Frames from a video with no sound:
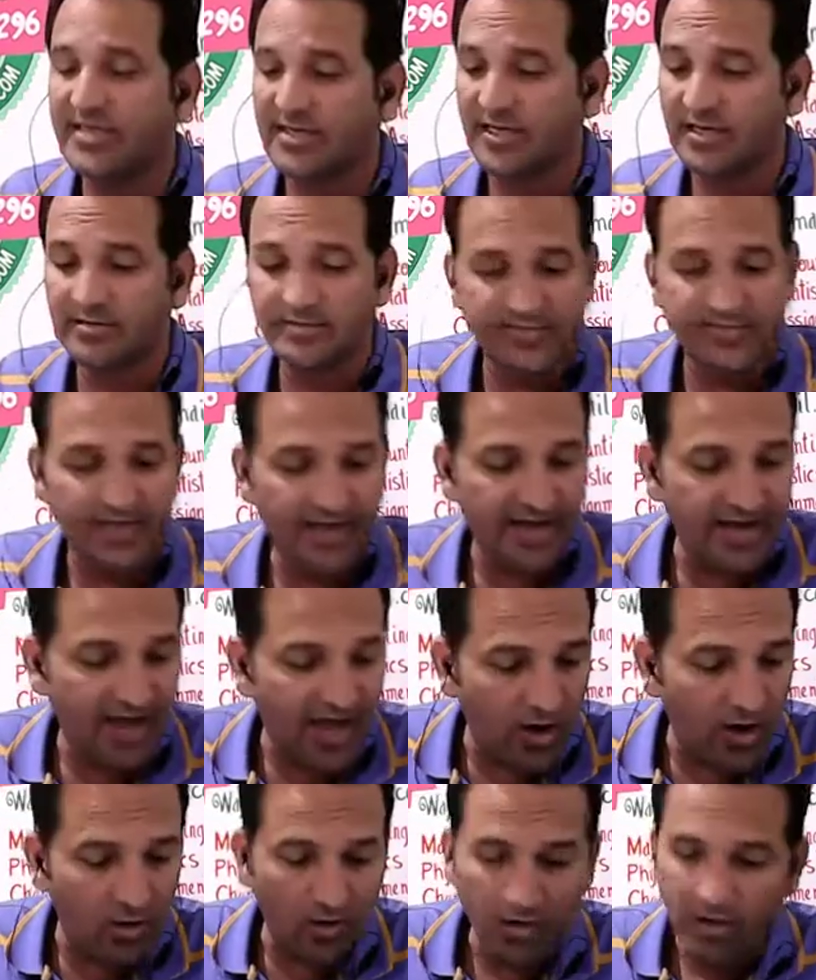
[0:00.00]
terms. And
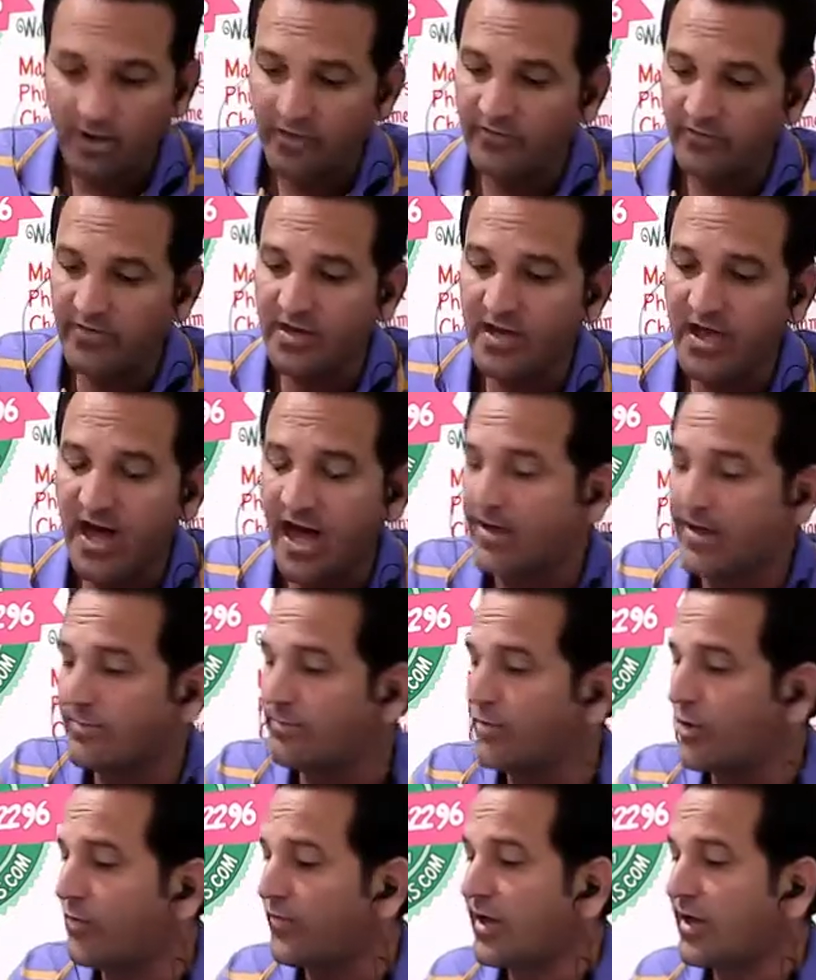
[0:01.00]
now we are
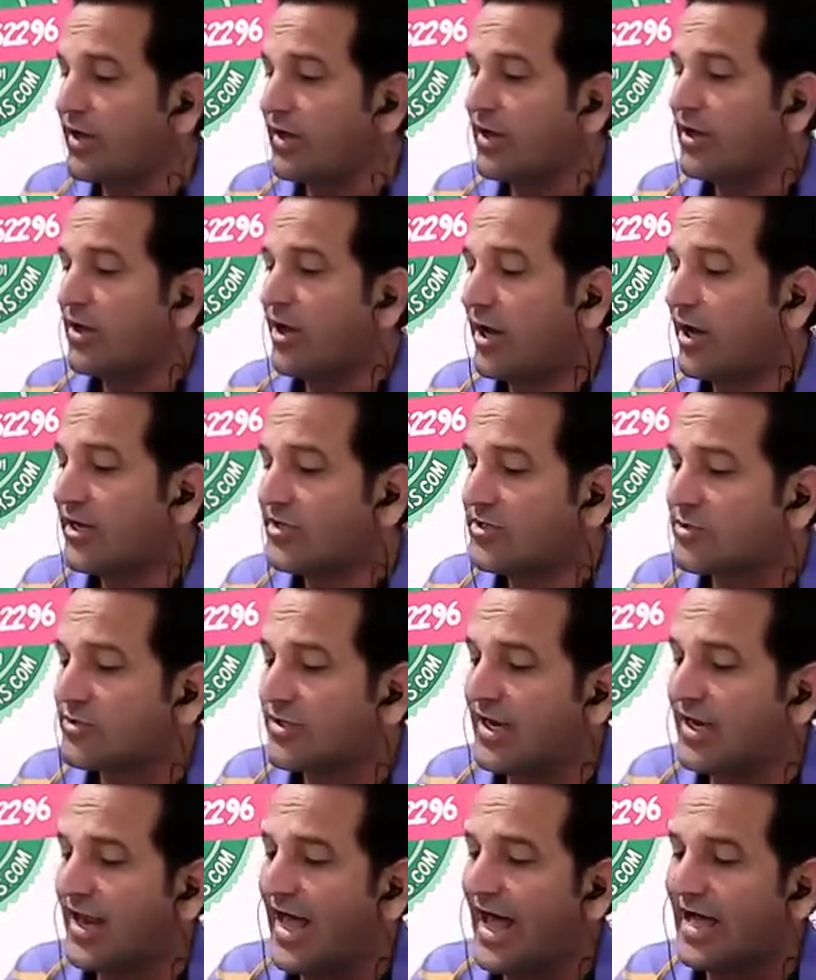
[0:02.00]
moving on to
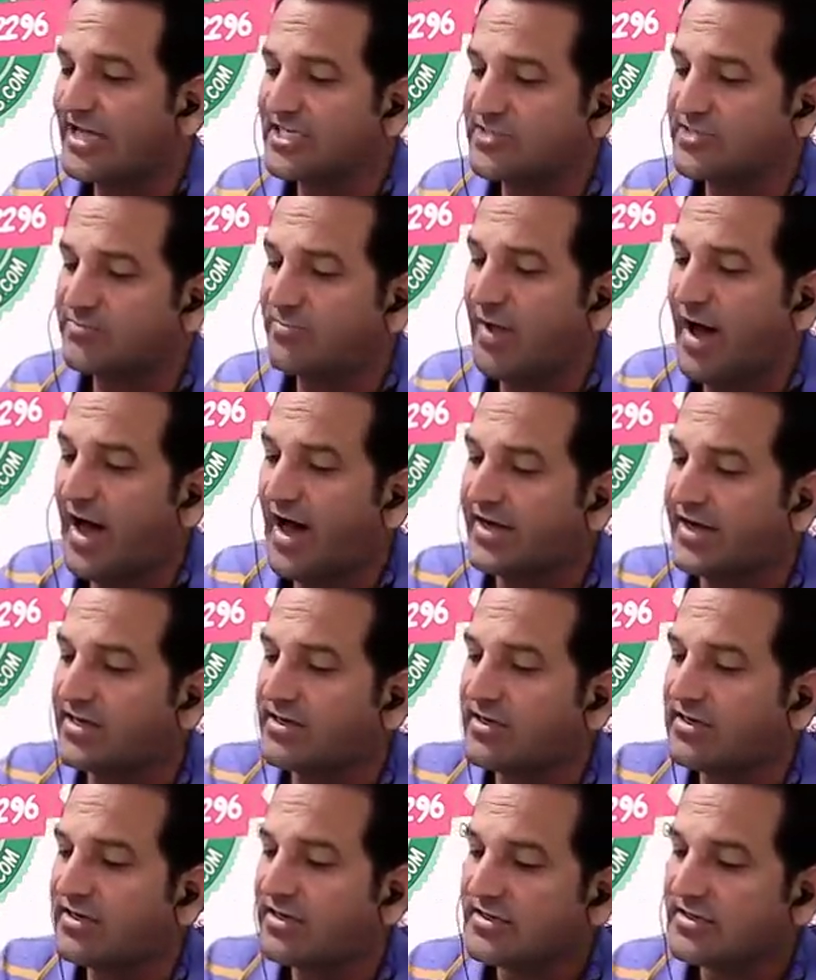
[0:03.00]
the last part,
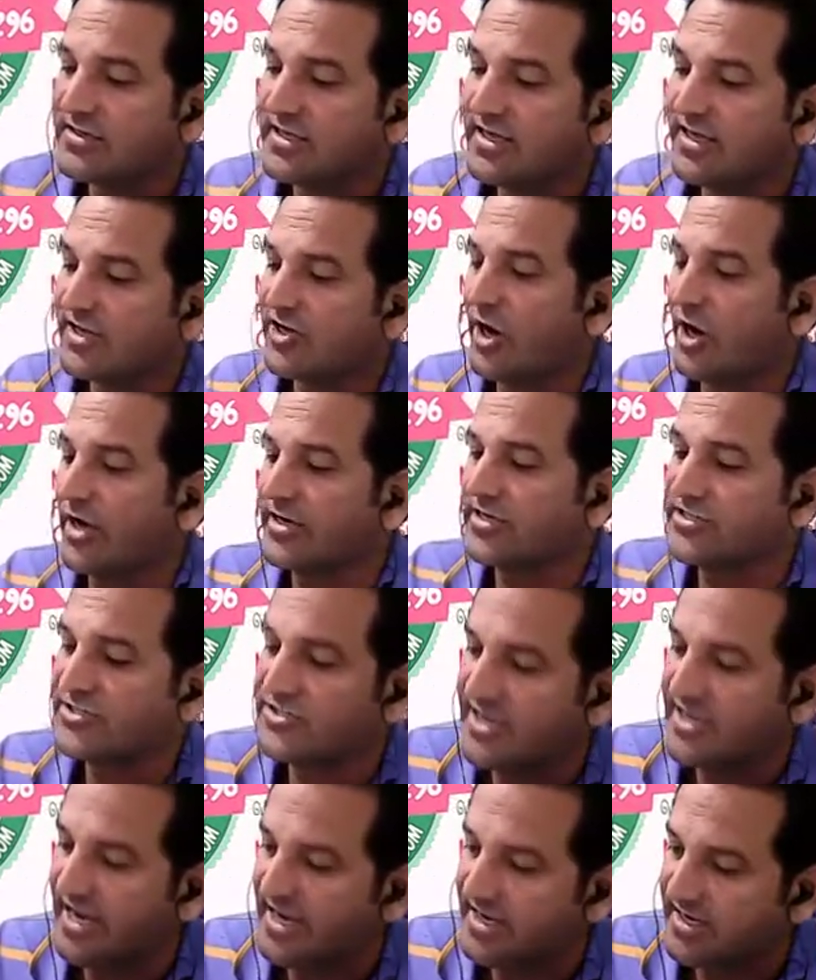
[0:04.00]
the
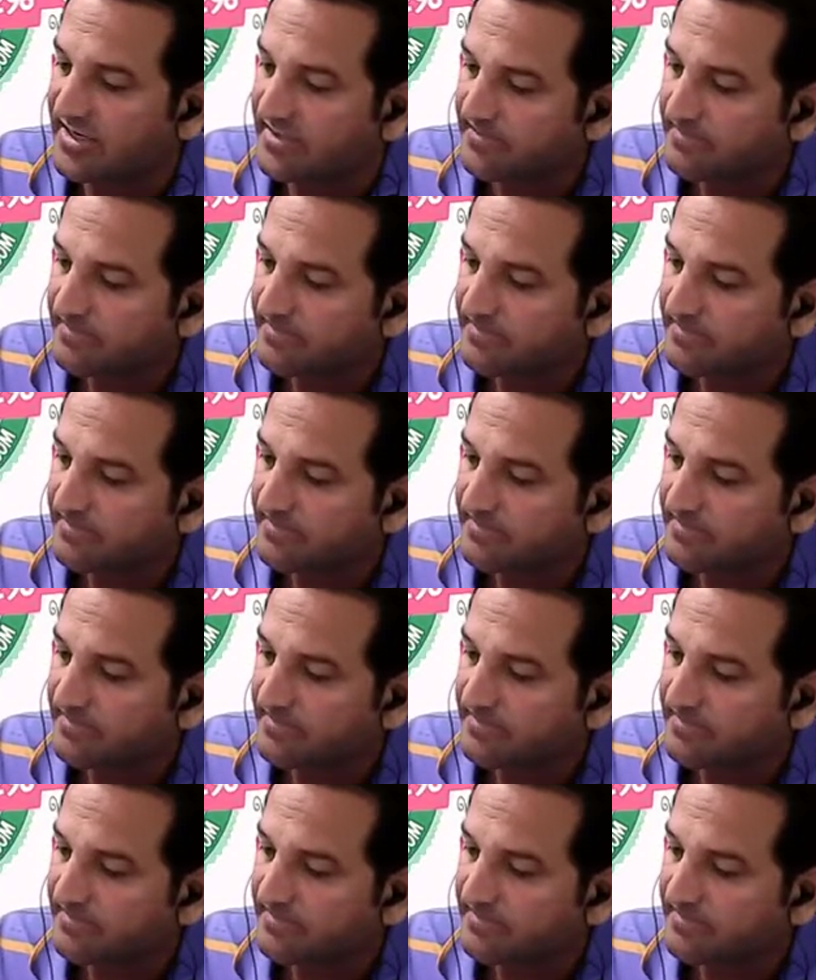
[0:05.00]
constant.